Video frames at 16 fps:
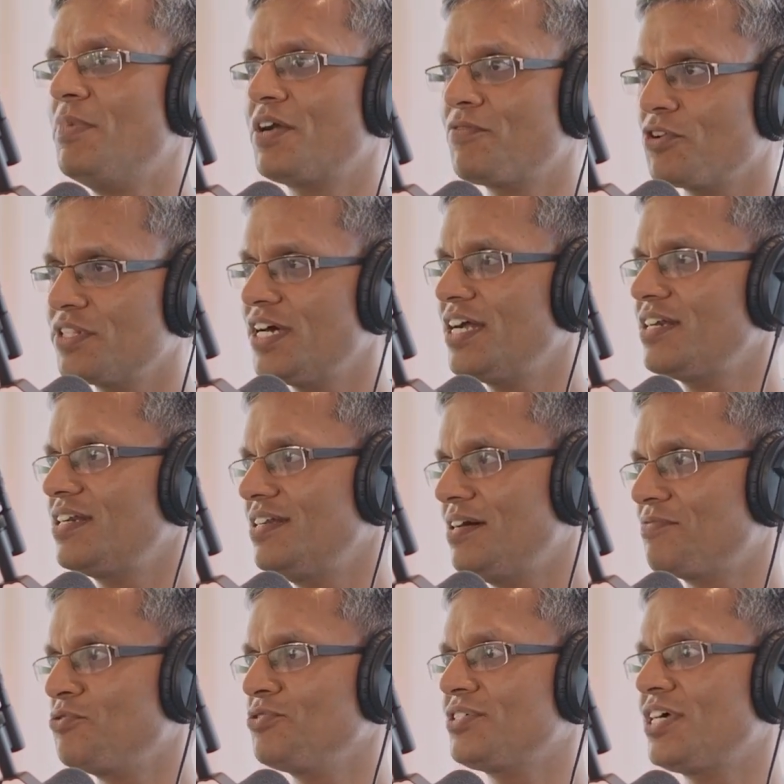But for that,
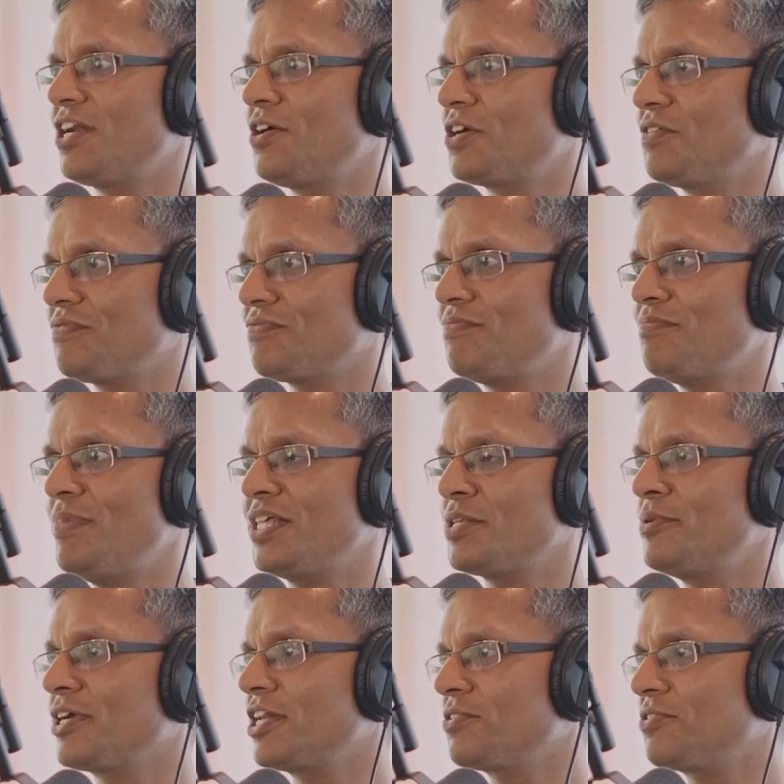of course, there are a lot of
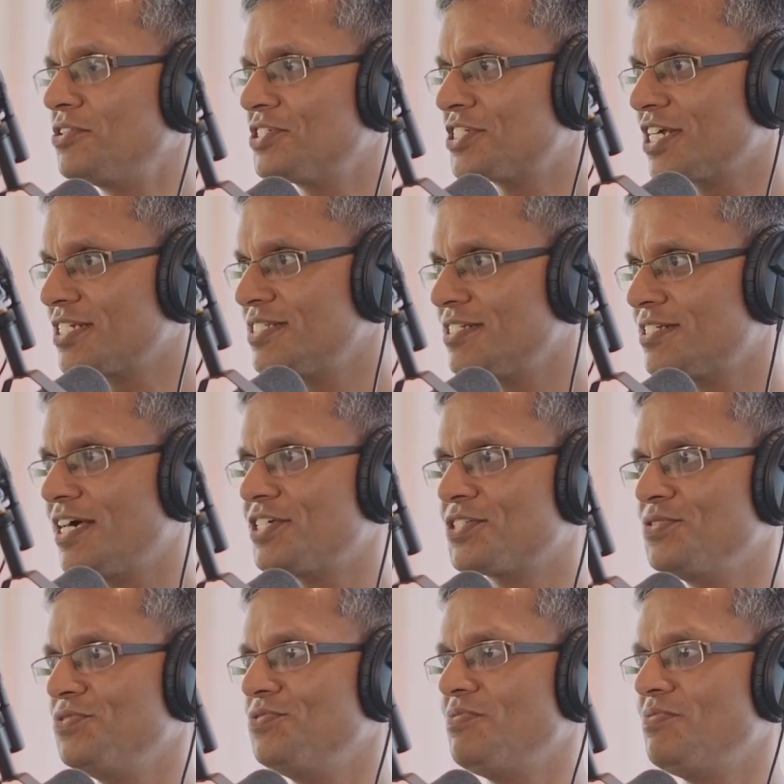mathematical constructs it has